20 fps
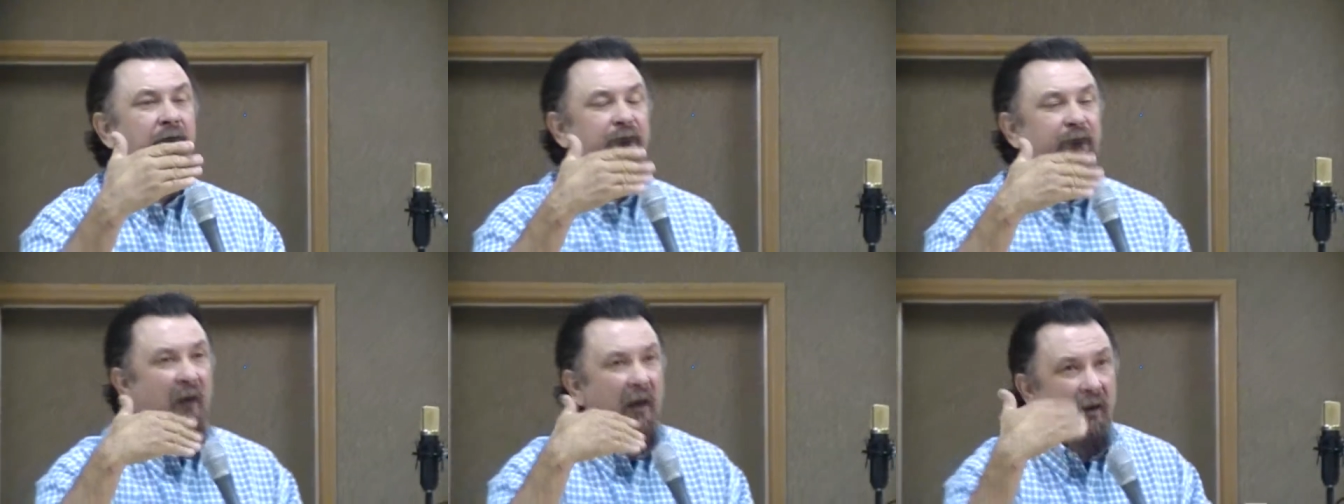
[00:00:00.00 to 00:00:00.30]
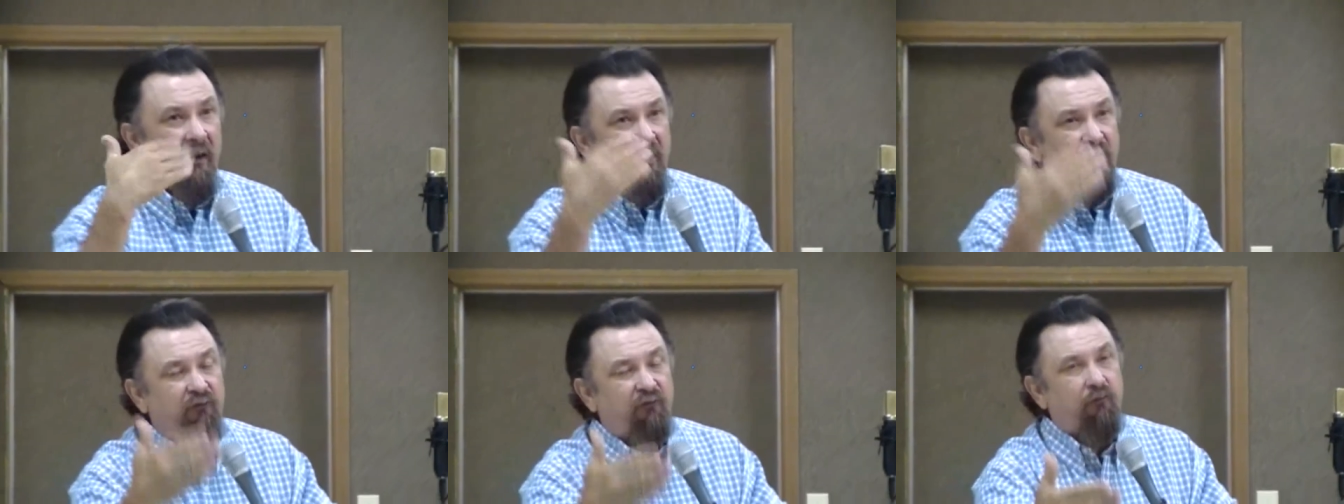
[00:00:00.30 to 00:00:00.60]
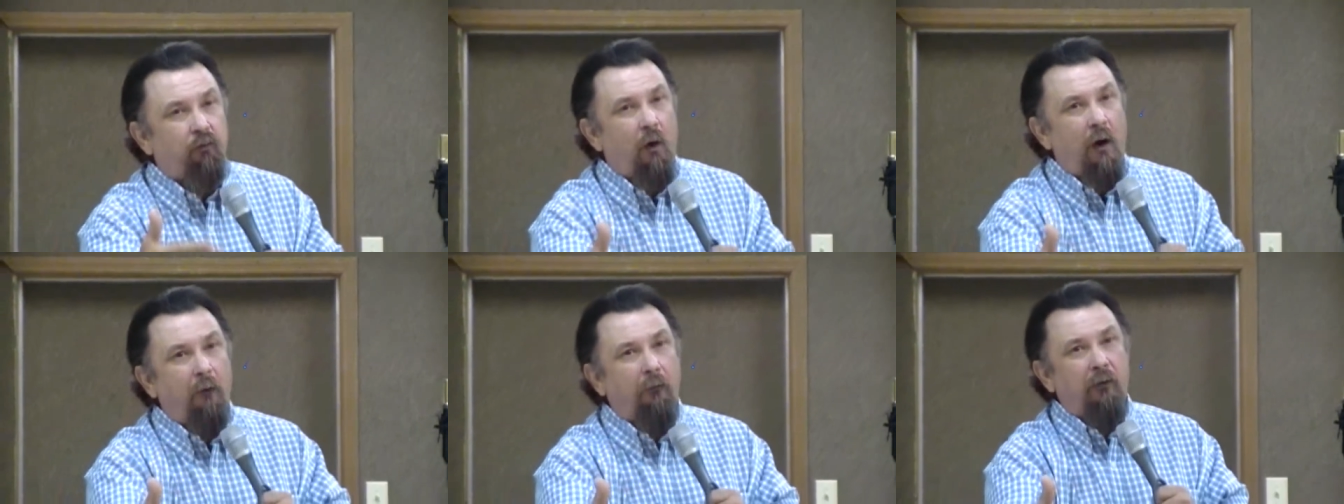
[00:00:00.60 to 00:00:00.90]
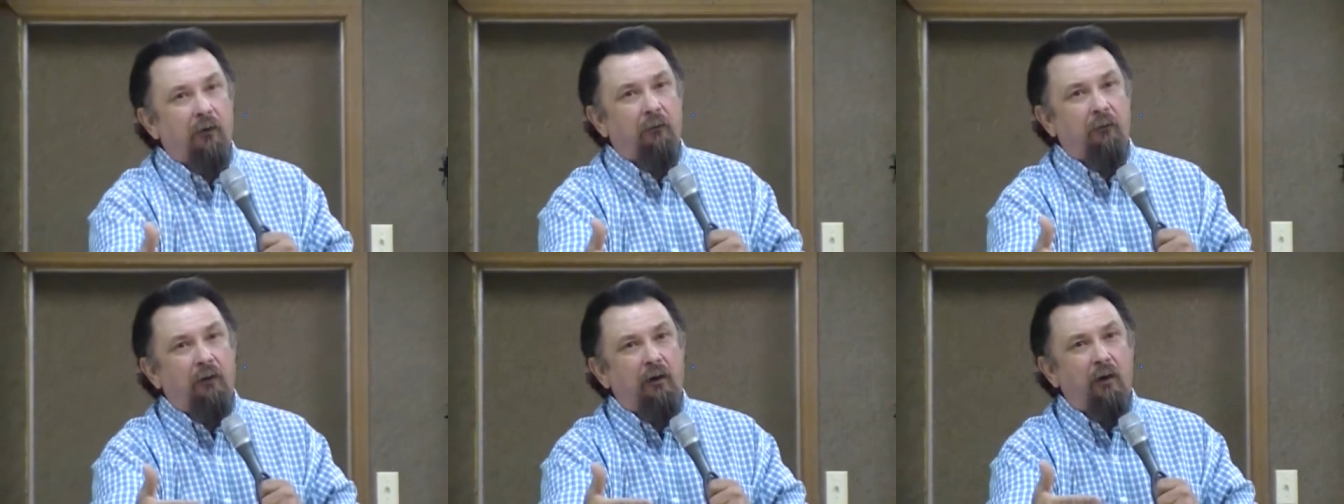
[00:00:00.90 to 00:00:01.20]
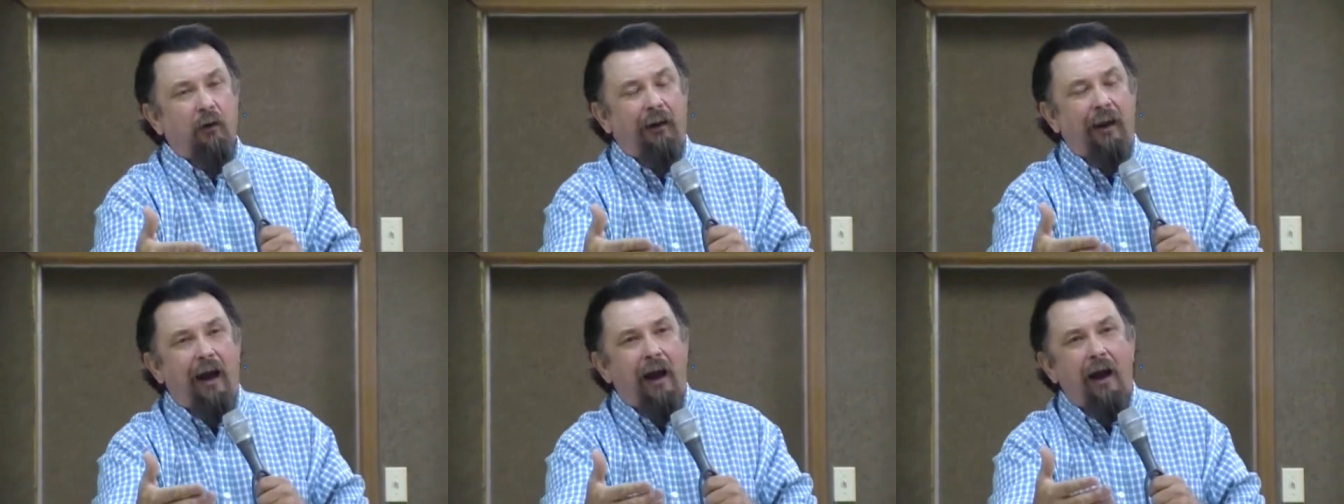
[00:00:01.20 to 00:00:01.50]
finish what we were
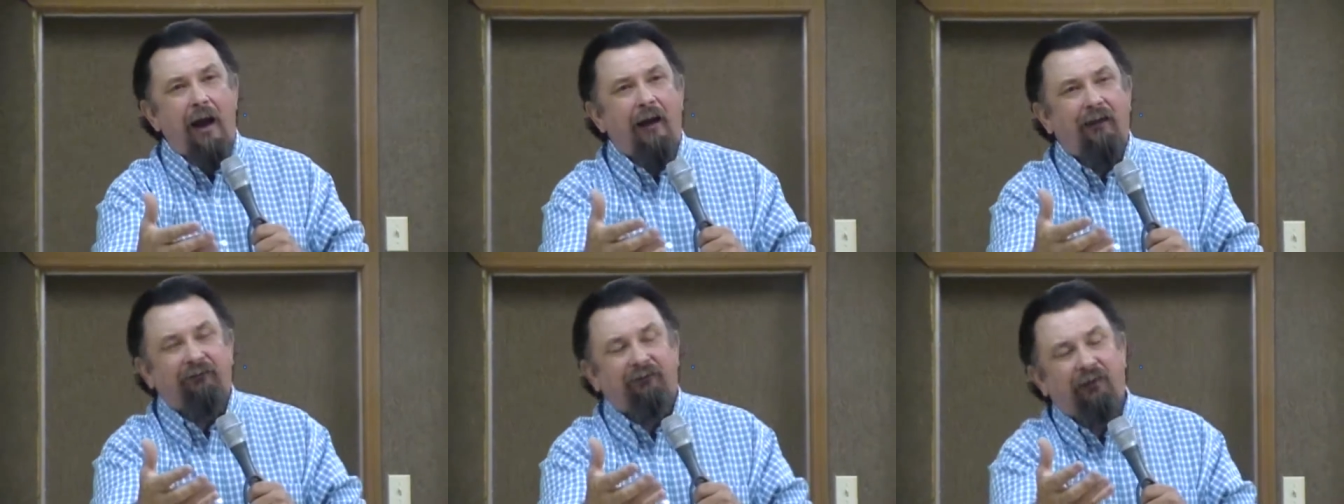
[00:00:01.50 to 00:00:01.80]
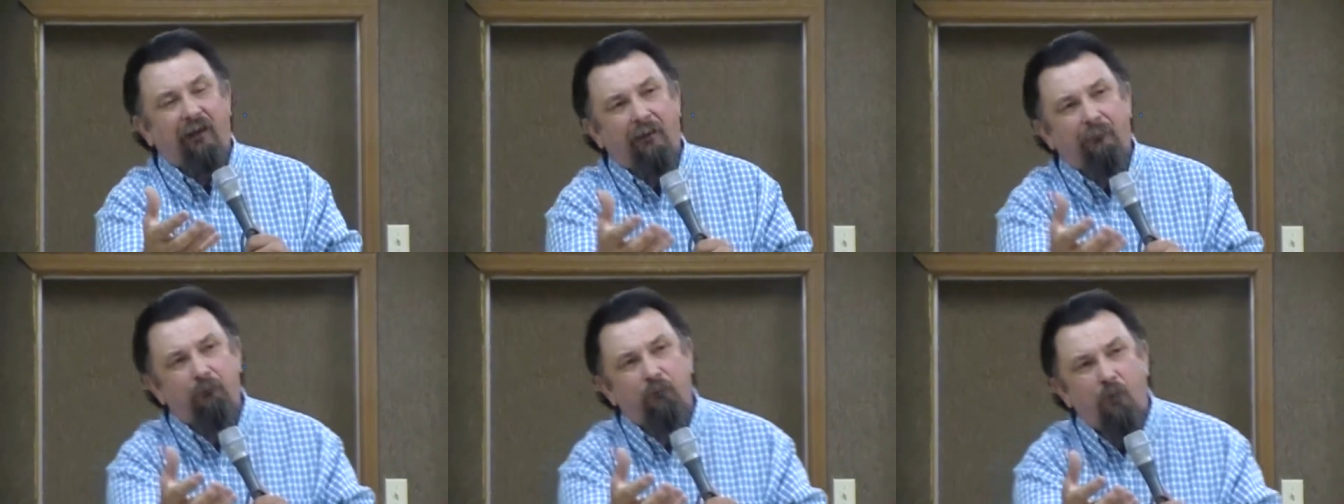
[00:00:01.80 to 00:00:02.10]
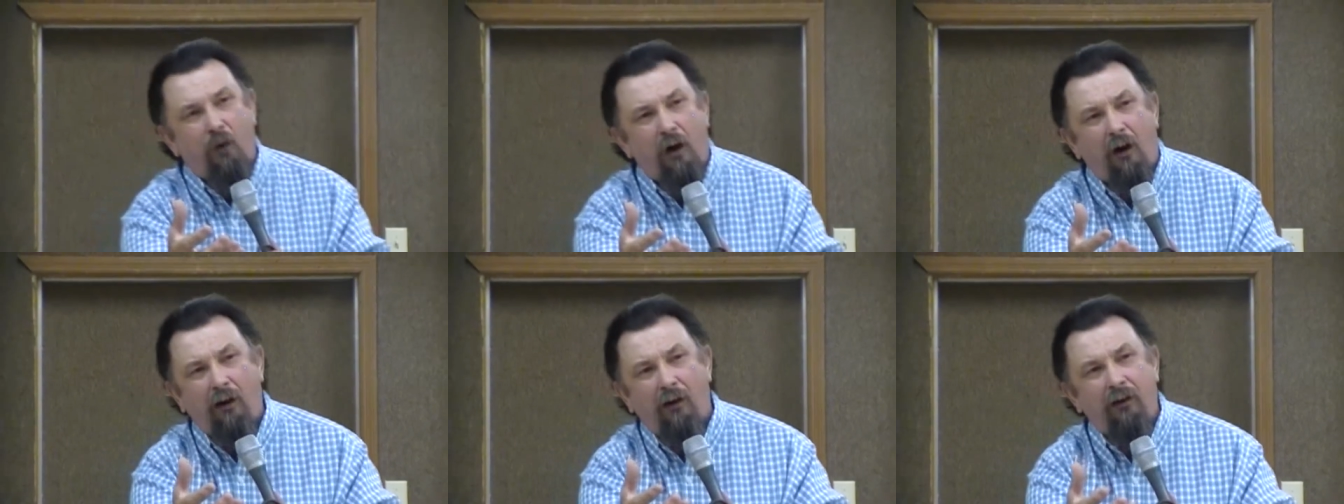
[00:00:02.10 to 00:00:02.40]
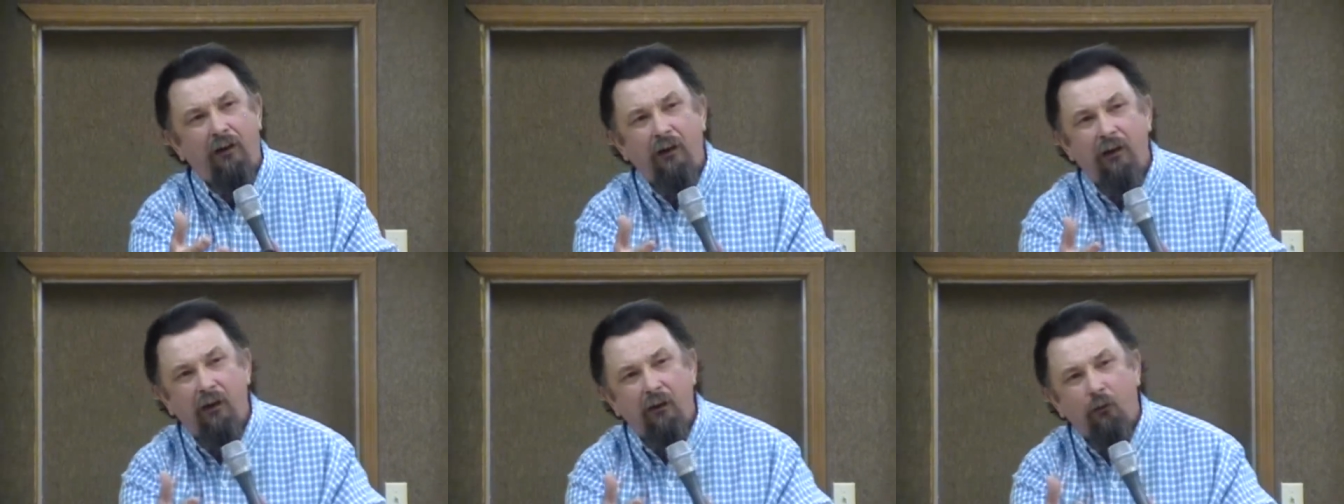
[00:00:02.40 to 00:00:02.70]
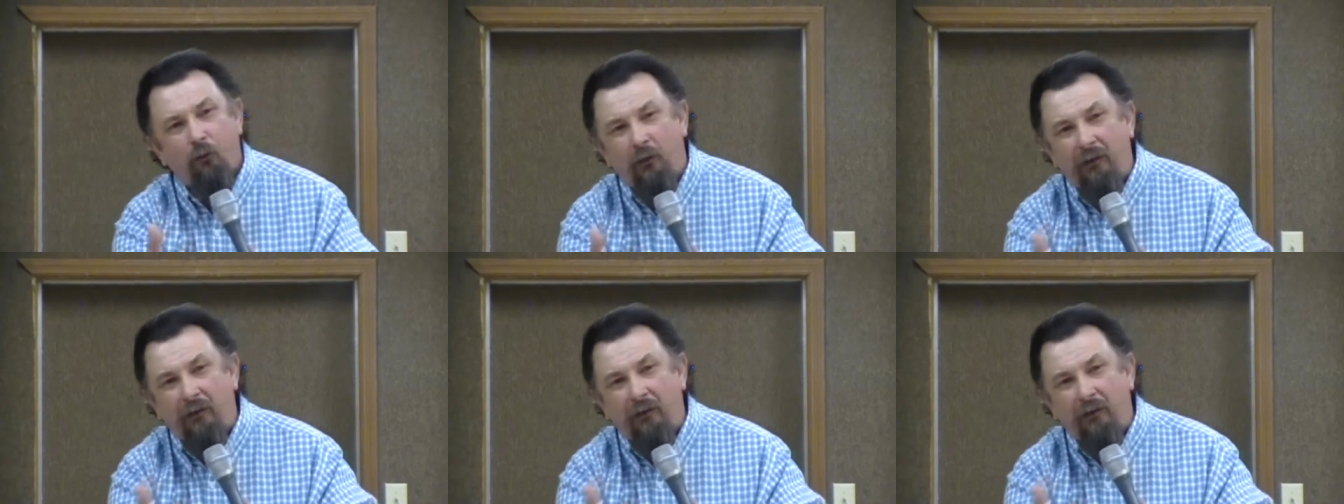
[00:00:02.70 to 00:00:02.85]
doing. I, I said, Well,